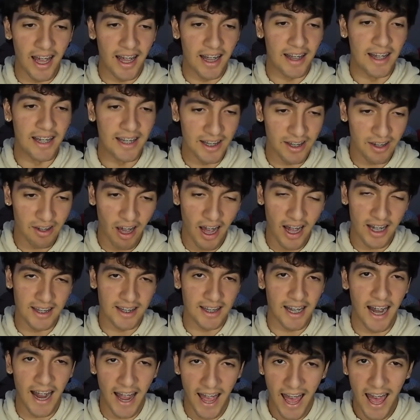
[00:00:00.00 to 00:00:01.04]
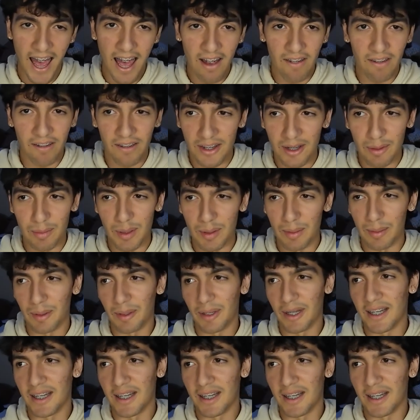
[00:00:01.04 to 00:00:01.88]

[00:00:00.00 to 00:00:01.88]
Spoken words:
these thoughts that I have to people,